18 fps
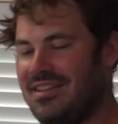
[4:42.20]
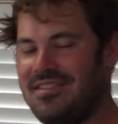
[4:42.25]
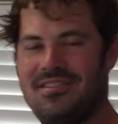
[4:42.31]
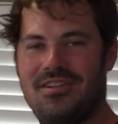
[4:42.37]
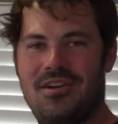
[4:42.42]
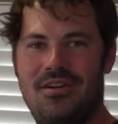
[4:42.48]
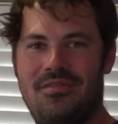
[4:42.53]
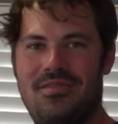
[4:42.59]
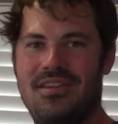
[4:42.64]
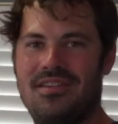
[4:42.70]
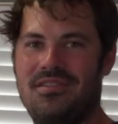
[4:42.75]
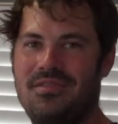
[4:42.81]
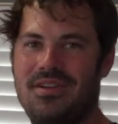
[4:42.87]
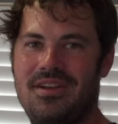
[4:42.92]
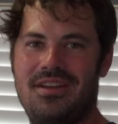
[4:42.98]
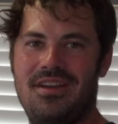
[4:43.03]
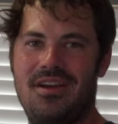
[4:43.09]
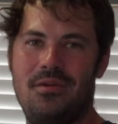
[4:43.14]
us know if this
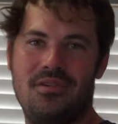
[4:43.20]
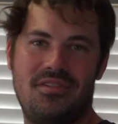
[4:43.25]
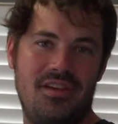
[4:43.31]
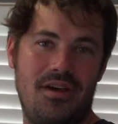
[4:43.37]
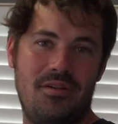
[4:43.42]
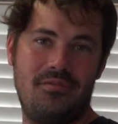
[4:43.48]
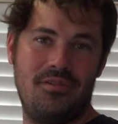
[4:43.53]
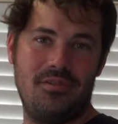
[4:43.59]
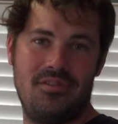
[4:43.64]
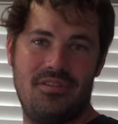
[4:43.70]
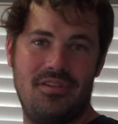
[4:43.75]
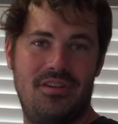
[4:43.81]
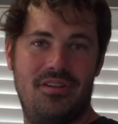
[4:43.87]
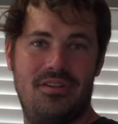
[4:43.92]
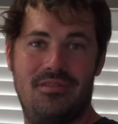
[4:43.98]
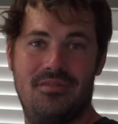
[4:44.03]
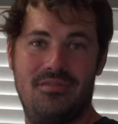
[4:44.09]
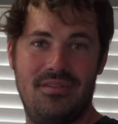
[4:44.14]
video was helpful to
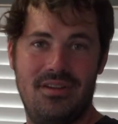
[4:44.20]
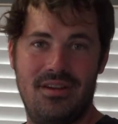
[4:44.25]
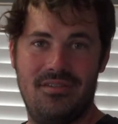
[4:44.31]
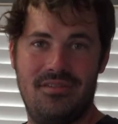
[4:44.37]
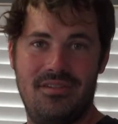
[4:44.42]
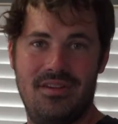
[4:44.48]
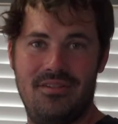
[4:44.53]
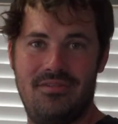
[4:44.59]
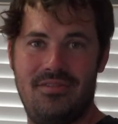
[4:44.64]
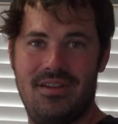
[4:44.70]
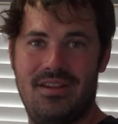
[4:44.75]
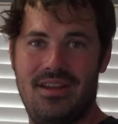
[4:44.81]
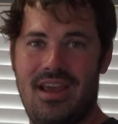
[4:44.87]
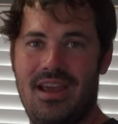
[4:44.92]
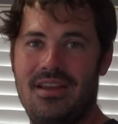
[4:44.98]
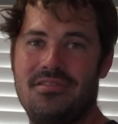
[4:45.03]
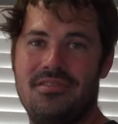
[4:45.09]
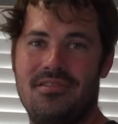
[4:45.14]
you, if it
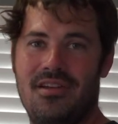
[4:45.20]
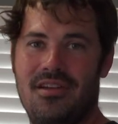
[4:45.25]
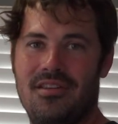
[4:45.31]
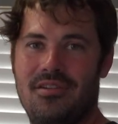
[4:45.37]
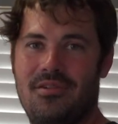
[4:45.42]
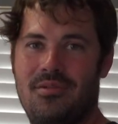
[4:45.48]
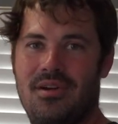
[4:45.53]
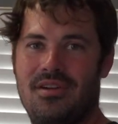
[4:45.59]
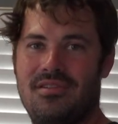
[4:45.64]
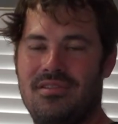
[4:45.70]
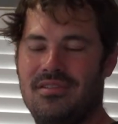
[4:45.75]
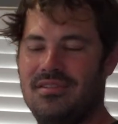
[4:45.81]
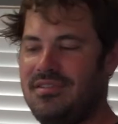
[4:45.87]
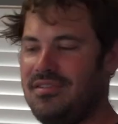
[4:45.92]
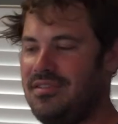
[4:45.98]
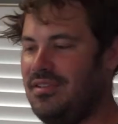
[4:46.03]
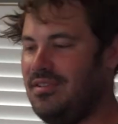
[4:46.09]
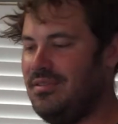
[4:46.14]
answered all the
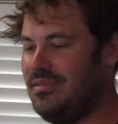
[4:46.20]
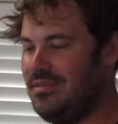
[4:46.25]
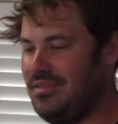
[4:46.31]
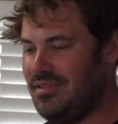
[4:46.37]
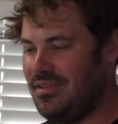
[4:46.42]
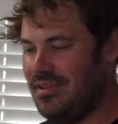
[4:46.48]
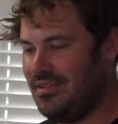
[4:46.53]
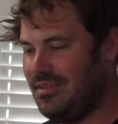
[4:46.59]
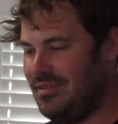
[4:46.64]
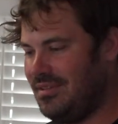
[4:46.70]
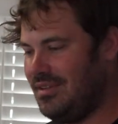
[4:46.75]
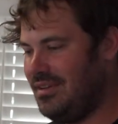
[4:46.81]
questions too. So,